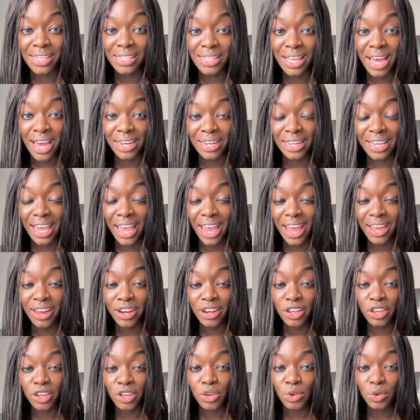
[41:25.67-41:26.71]
is that
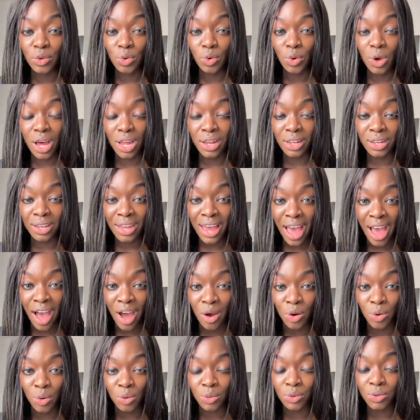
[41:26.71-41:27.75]
can you
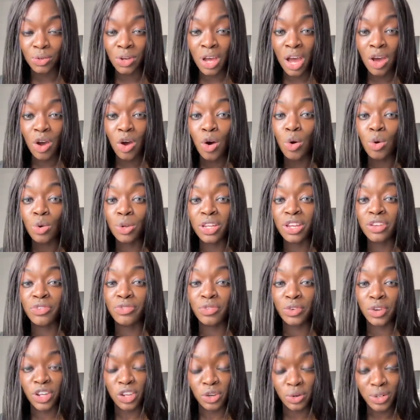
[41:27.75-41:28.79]
allow not only
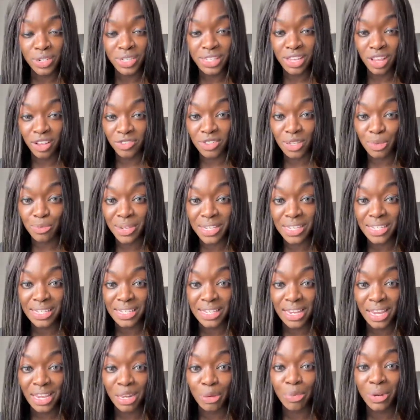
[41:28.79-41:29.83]
for yourself to be
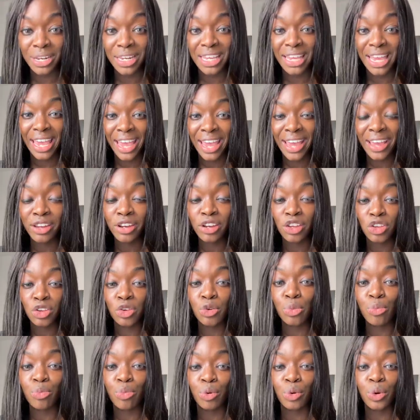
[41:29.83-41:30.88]
seen, but can
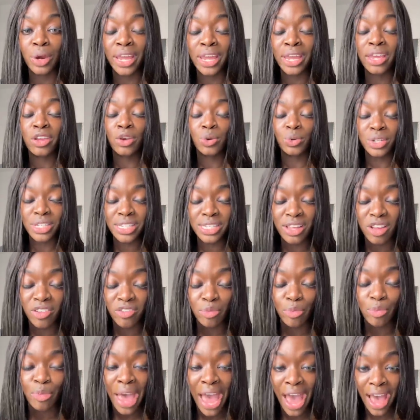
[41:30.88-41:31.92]
you bring
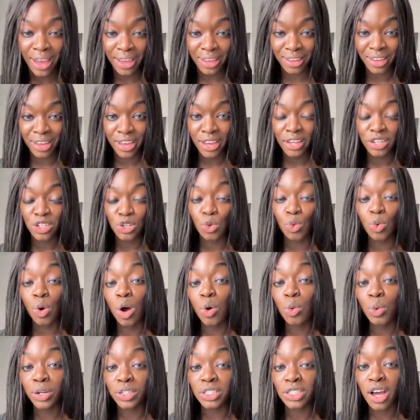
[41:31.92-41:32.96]
yourself back to
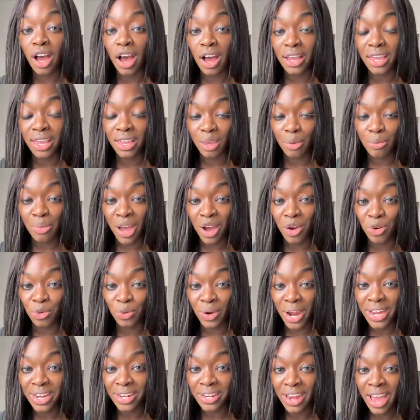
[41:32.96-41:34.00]
what we're talking about
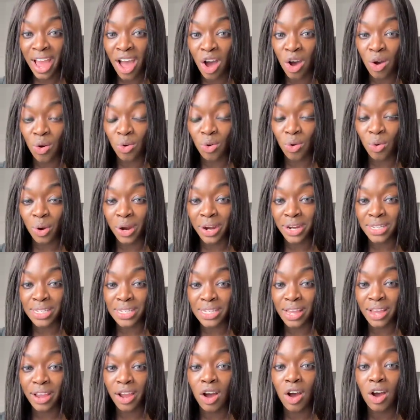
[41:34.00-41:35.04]
right now, where
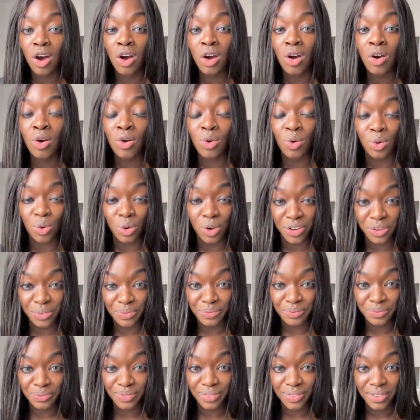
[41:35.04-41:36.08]
it's like, oh,
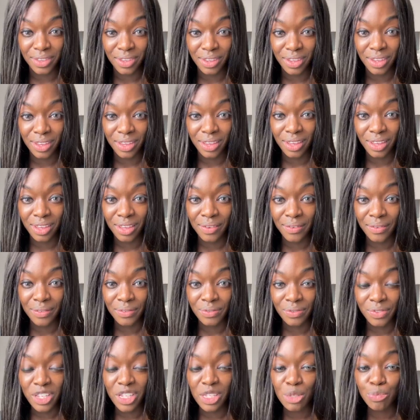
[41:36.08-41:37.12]

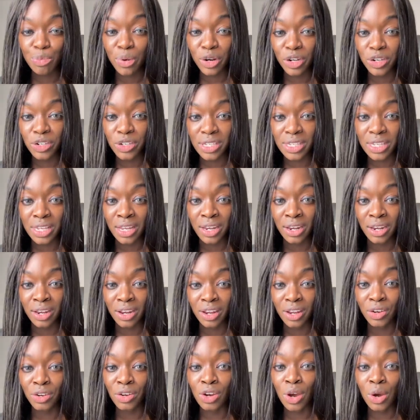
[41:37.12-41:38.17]
this
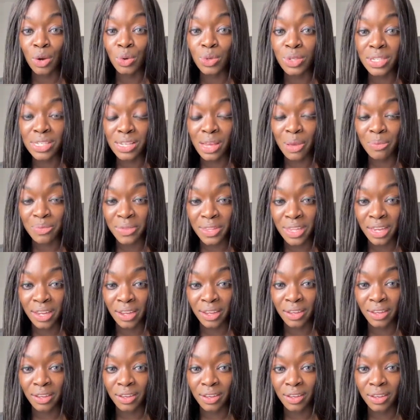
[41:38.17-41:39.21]
person knows
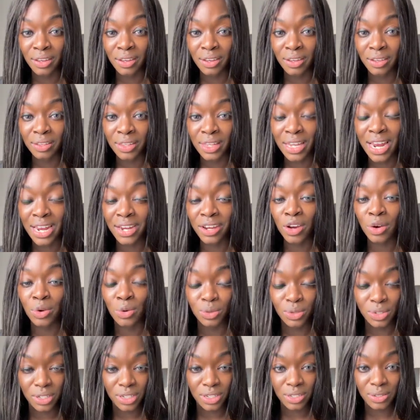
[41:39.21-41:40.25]
something that I
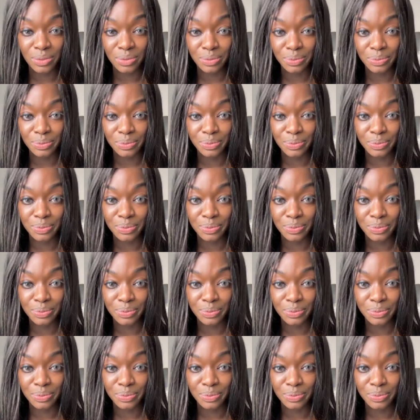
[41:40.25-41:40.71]
don't.